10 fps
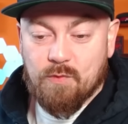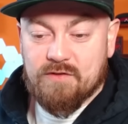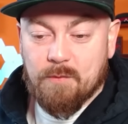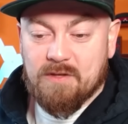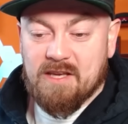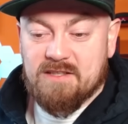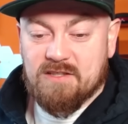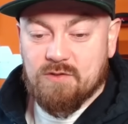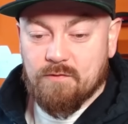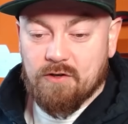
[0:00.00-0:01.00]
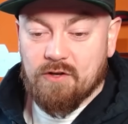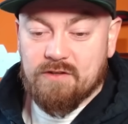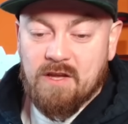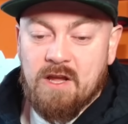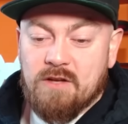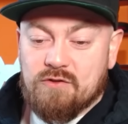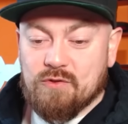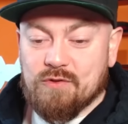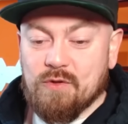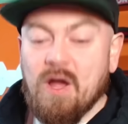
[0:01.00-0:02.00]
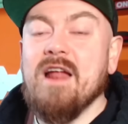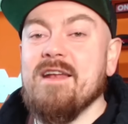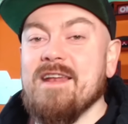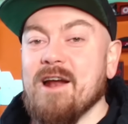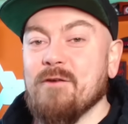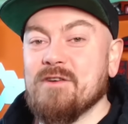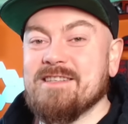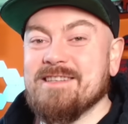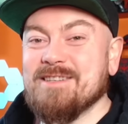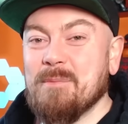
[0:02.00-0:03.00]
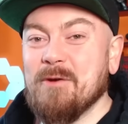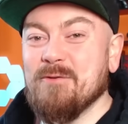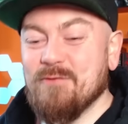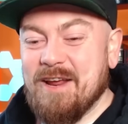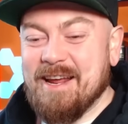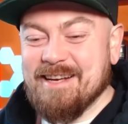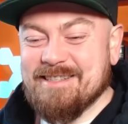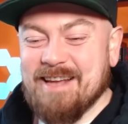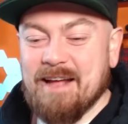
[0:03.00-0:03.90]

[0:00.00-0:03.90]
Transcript: with some cases overlooked due to nervousness about race,